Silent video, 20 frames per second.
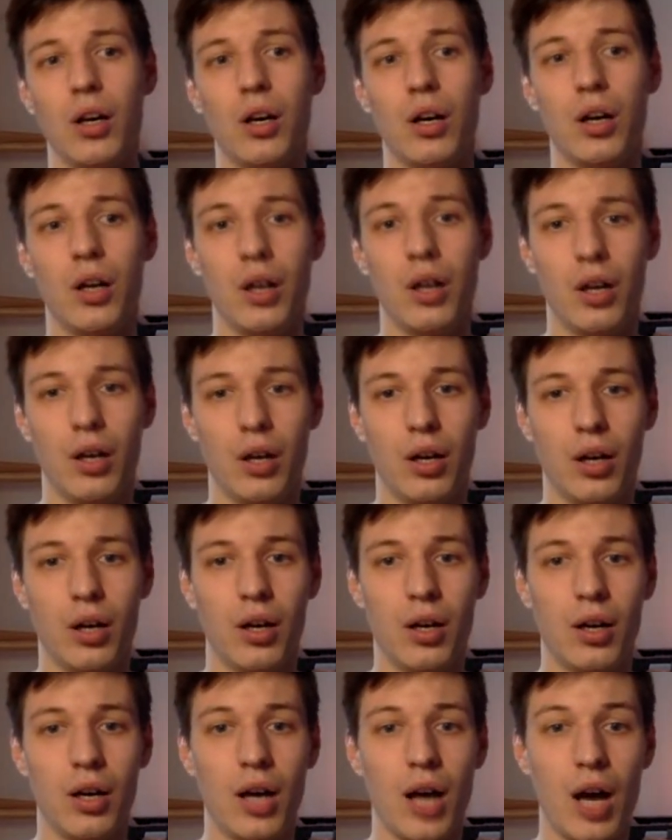
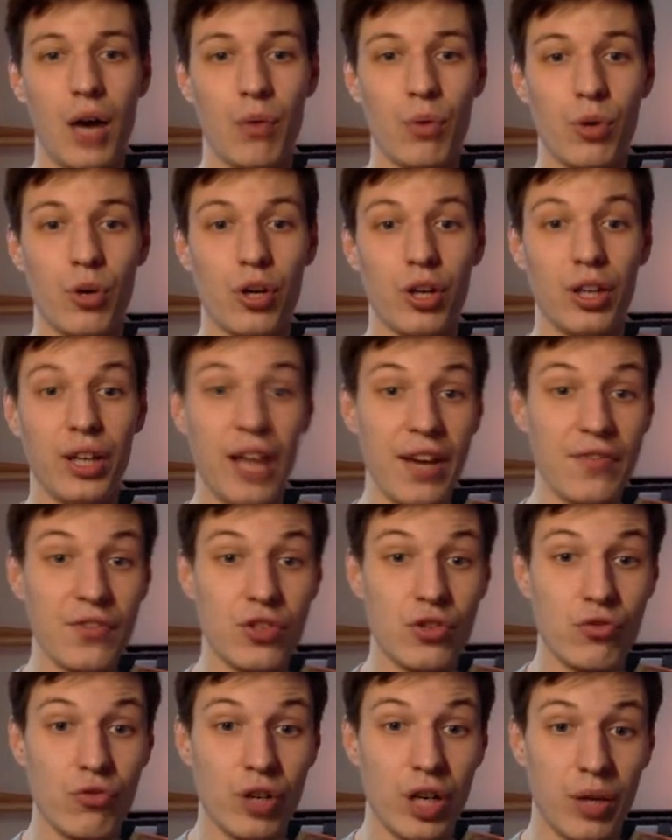live
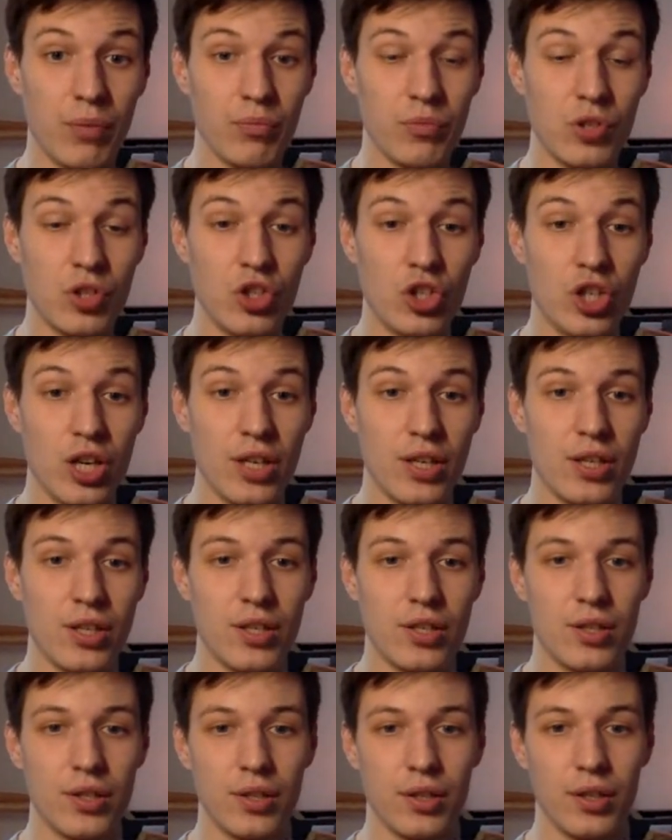stream,
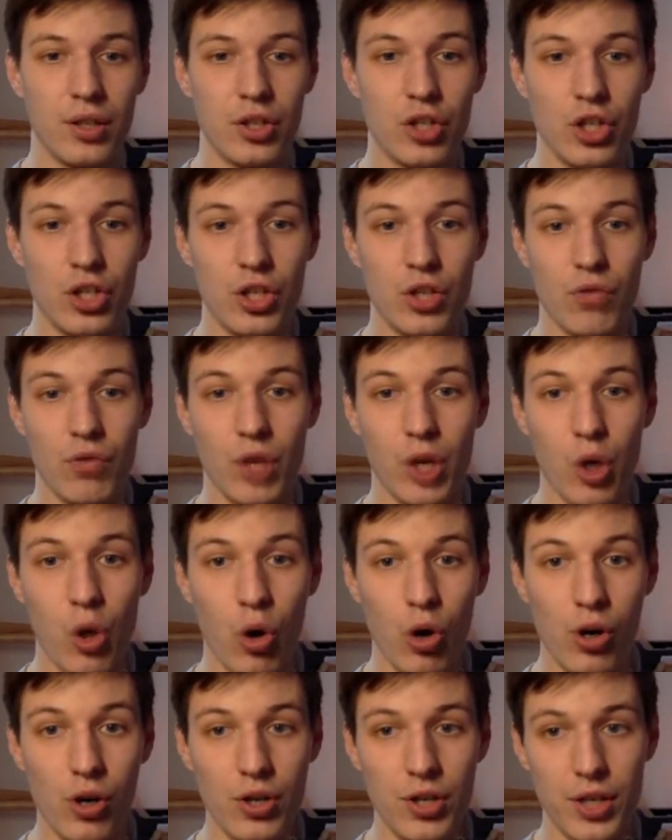just a
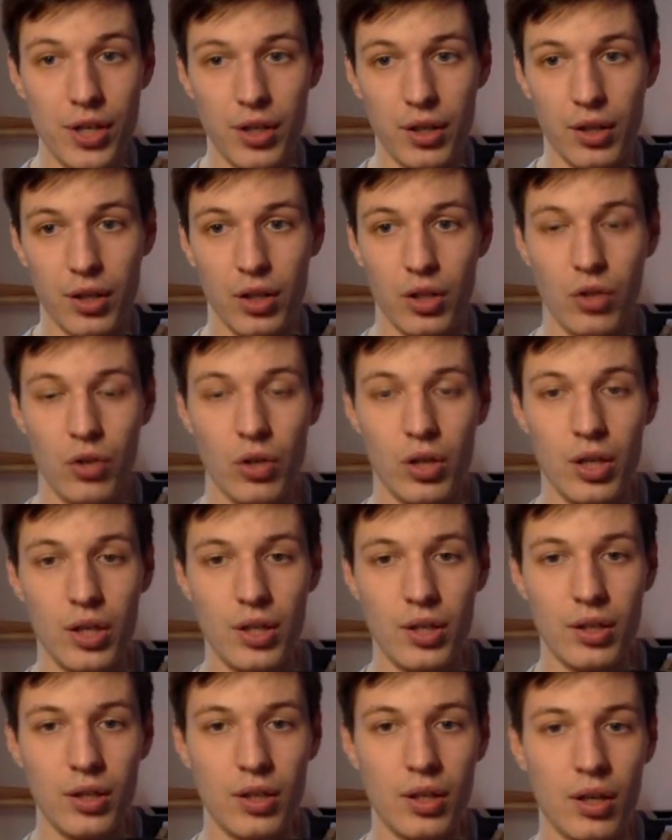recording, you
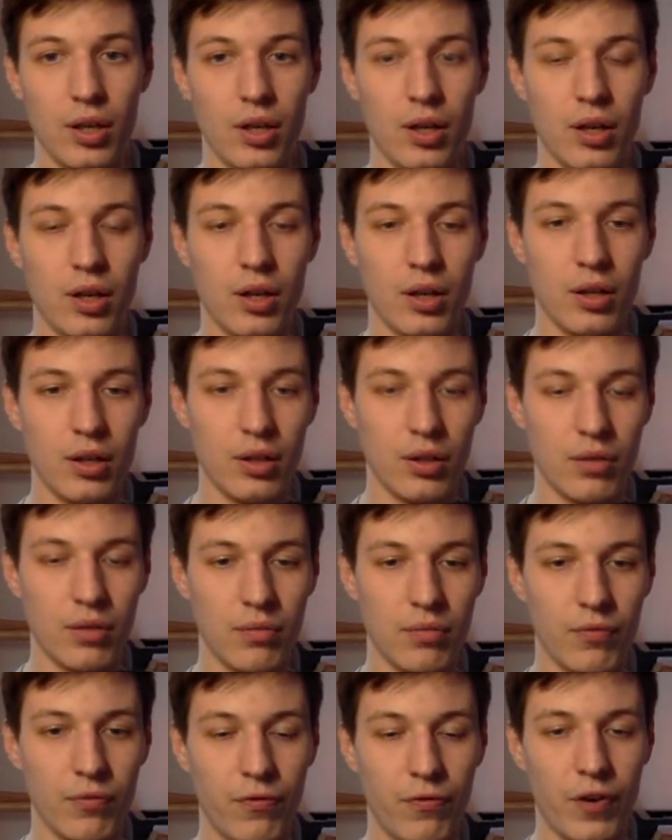can
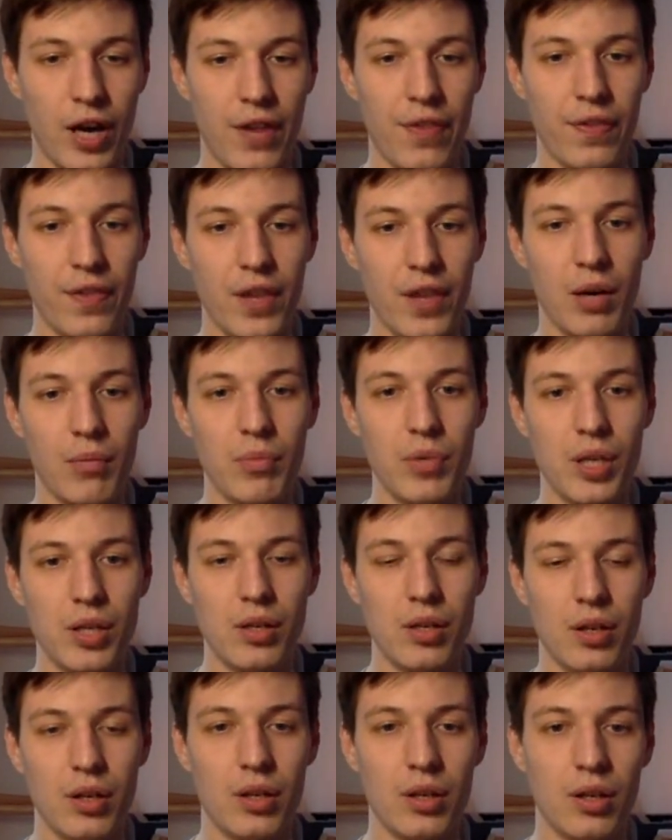find them
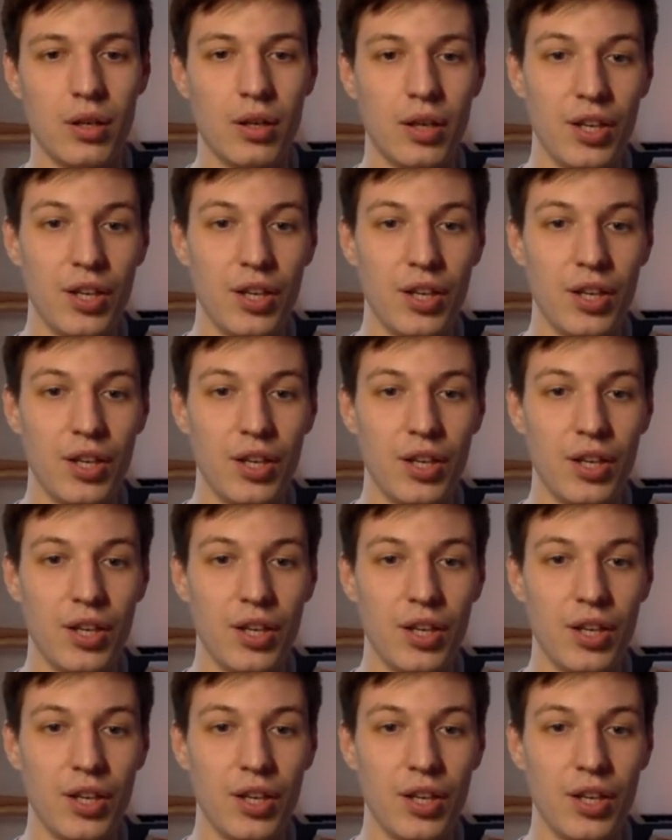in